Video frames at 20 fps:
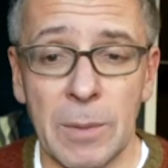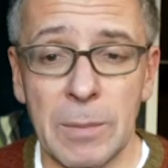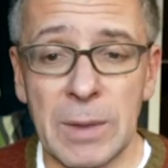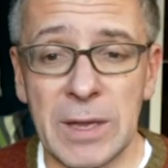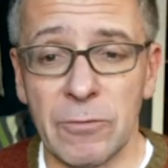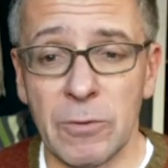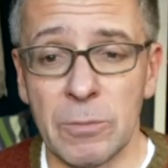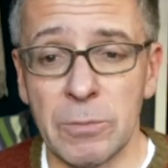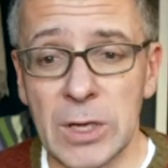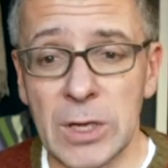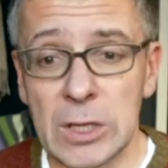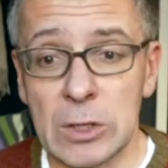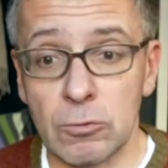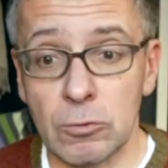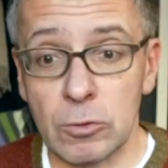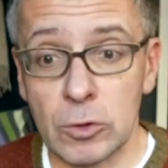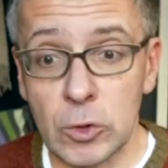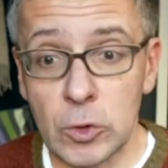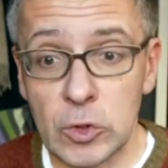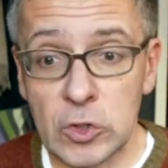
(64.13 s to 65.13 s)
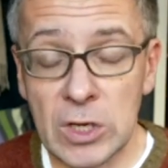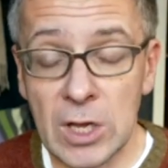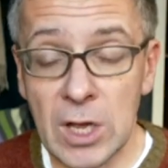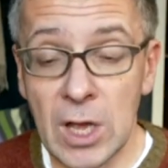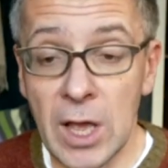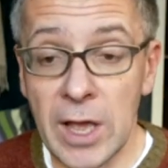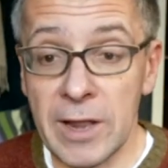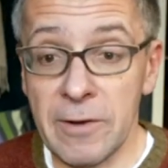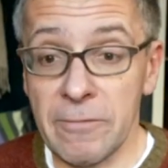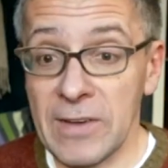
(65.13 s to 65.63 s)
coming from Belarus.
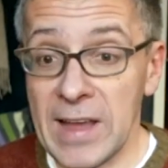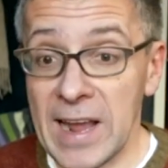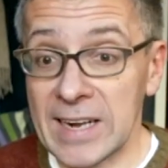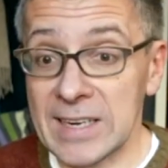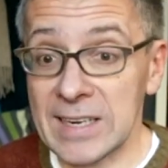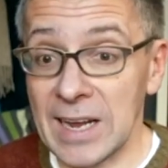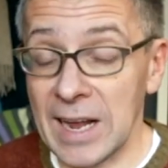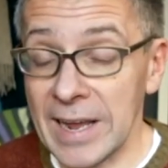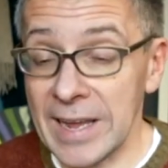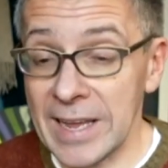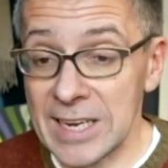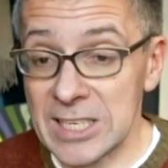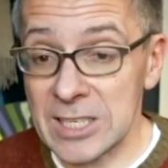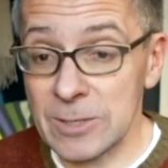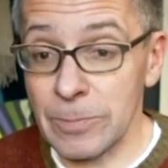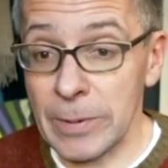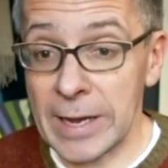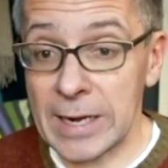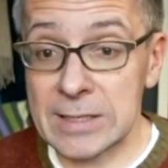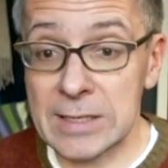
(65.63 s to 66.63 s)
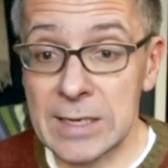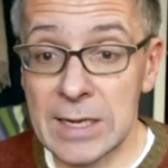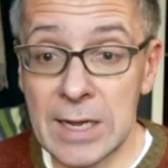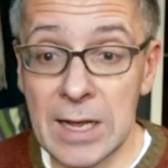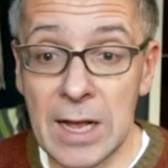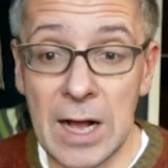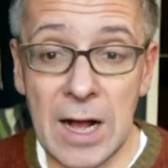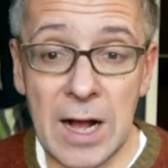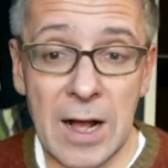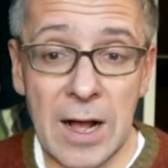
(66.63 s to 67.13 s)
In fact, I expect
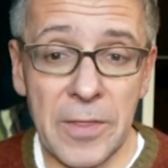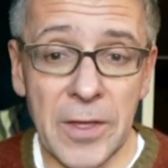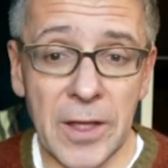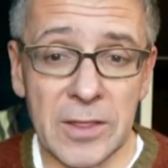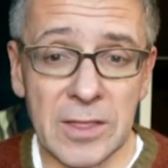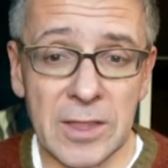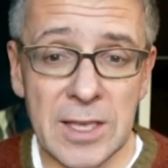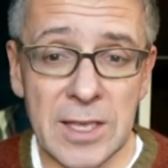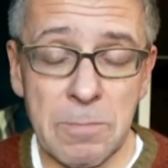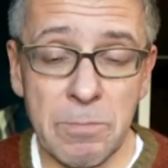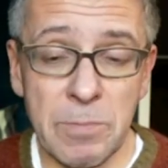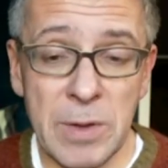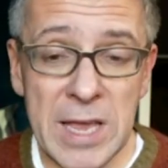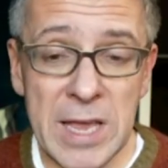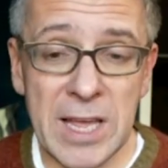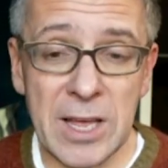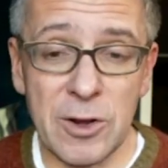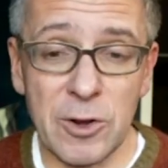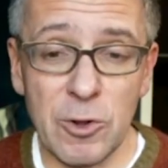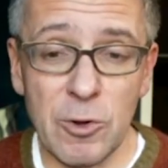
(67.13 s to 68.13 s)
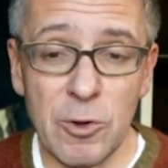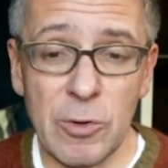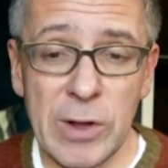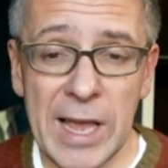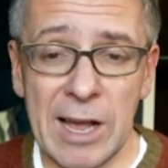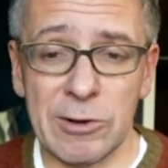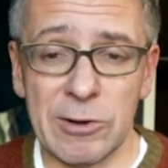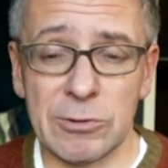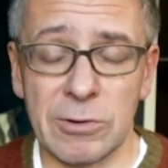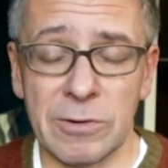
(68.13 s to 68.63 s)
that the big new
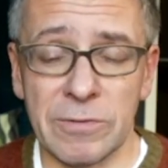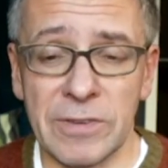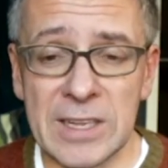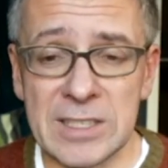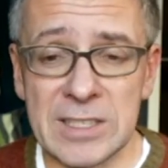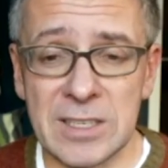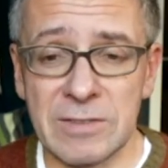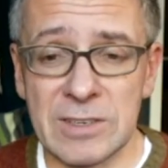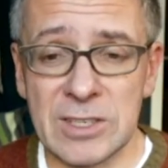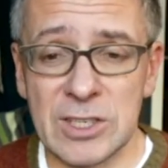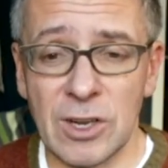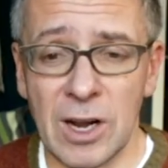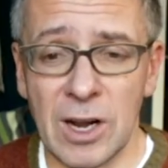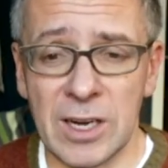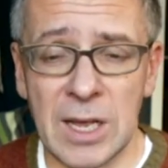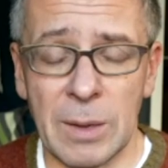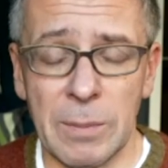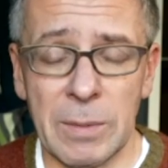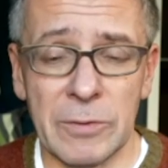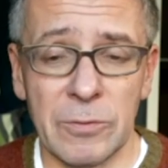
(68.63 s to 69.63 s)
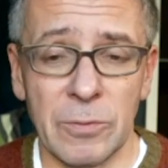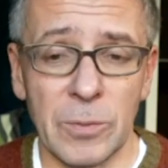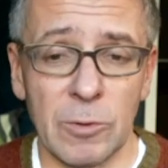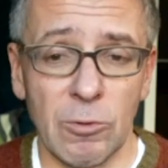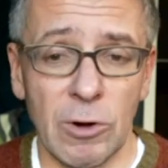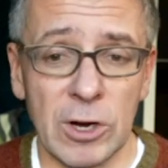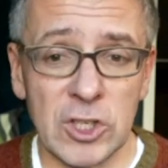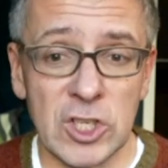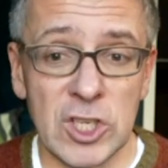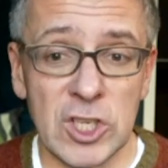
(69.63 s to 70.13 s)
counteroffensive is not coming from
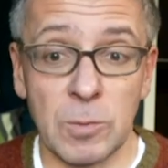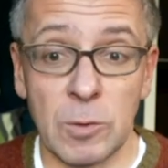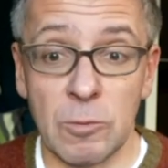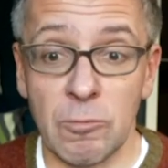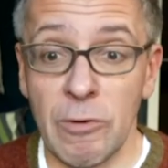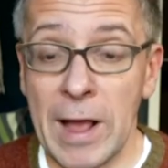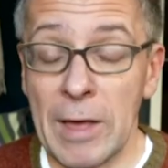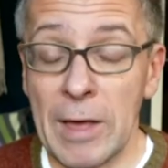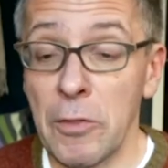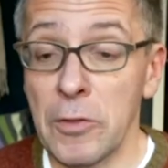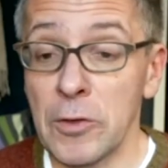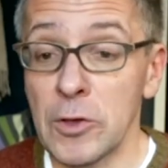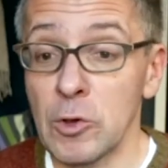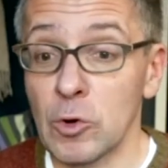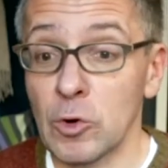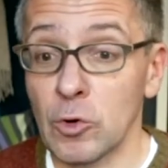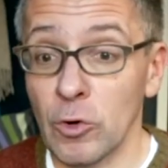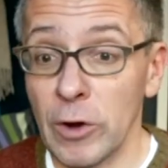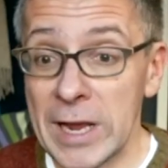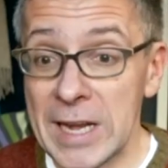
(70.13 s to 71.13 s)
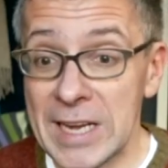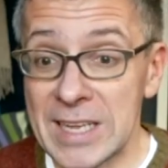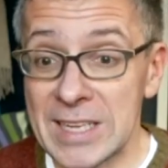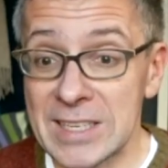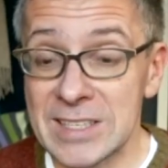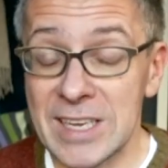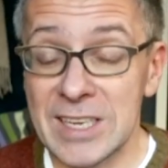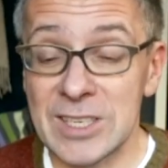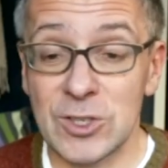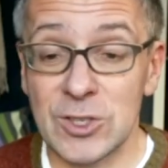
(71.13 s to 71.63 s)
the Russians, but rather the
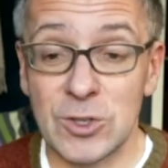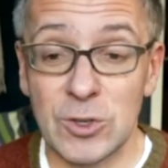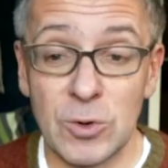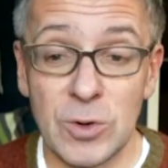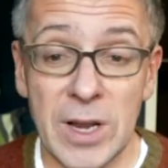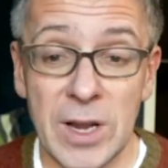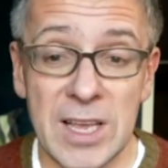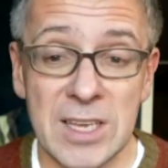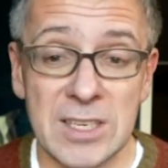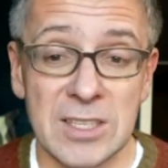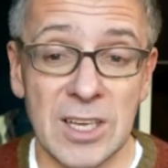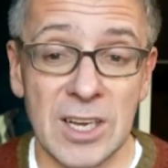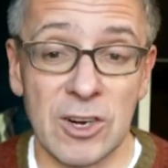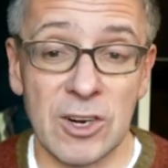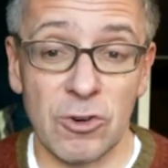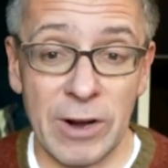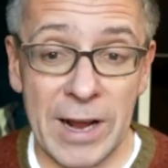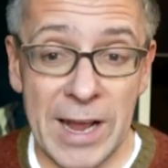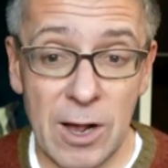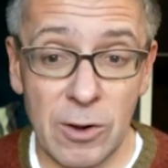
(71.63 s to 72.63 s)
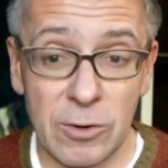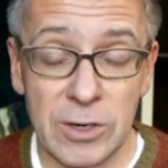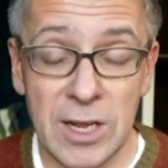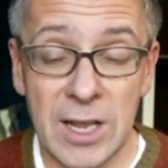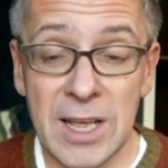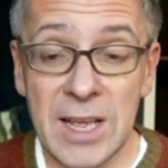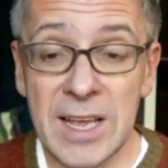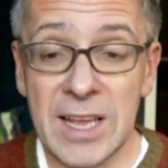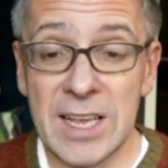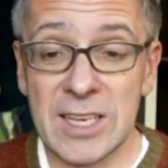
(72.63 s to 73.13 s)
Ukrainians, as soon as the
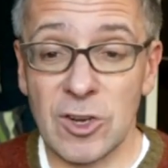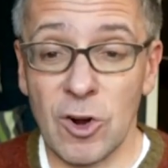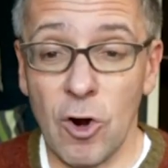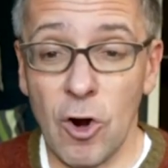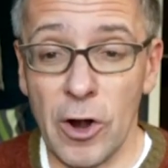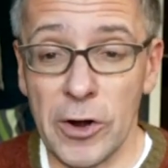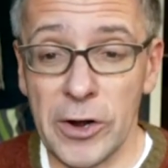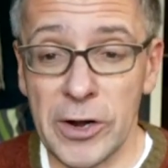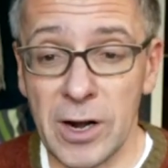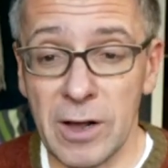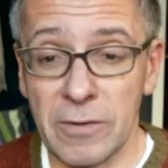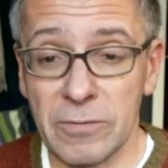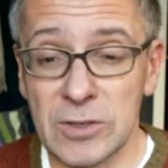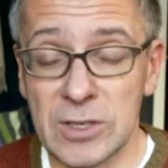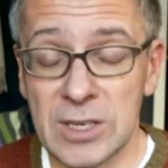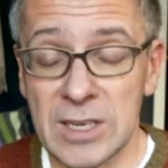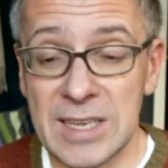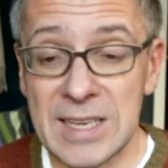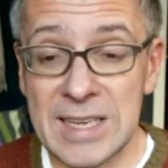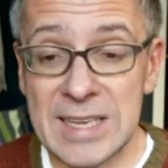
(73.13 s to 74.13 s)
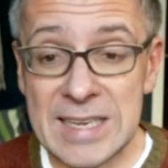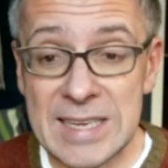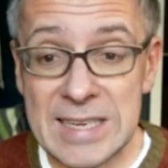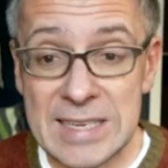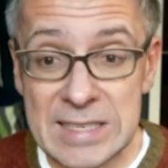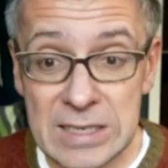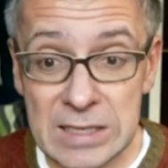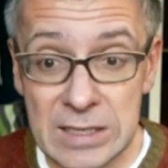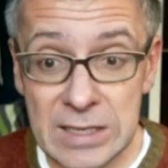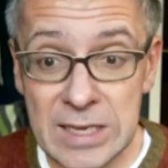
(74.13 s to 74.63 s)
ground is hard enough to
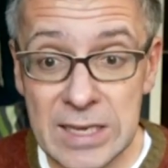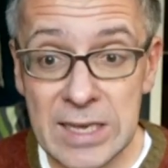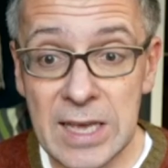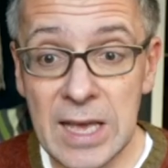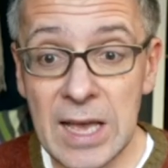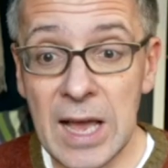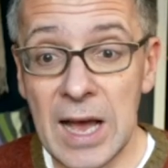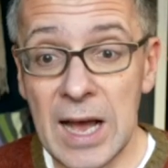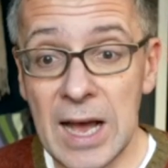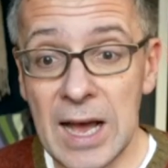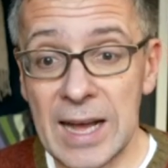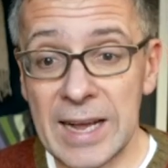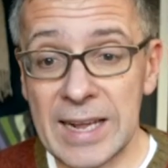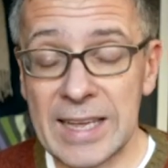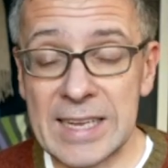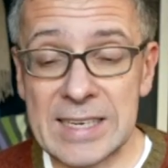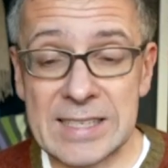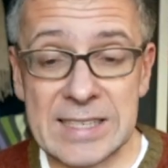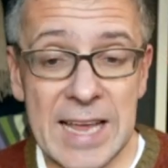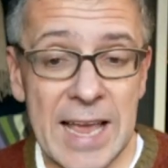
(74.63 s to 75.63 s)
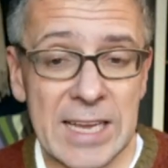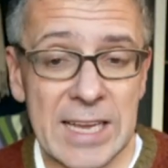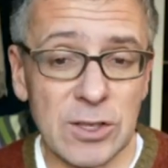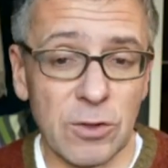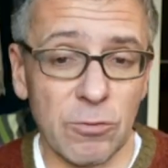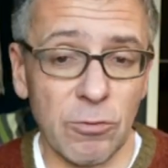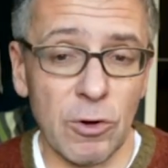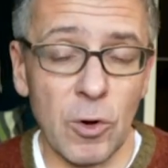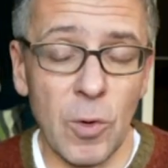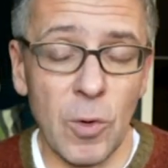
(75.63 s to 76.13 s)
easily get
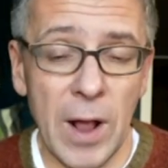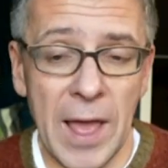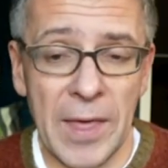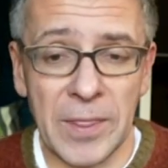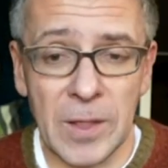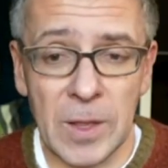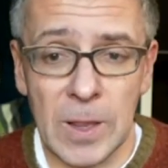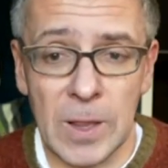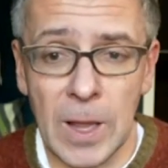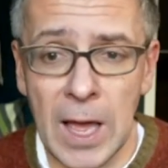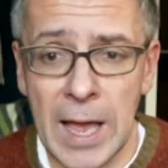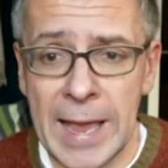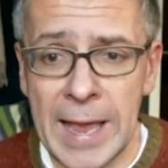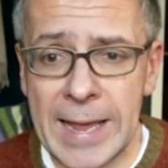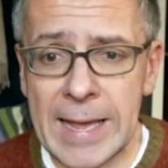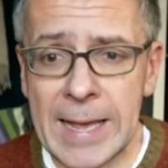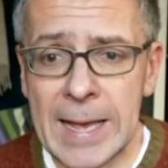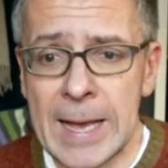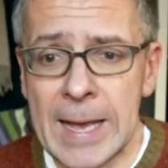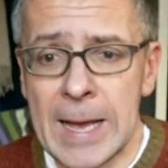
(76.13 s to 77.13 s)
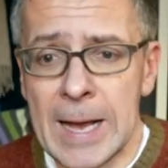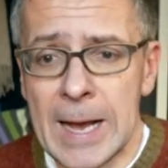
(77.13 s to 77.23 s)
tanks through and the like,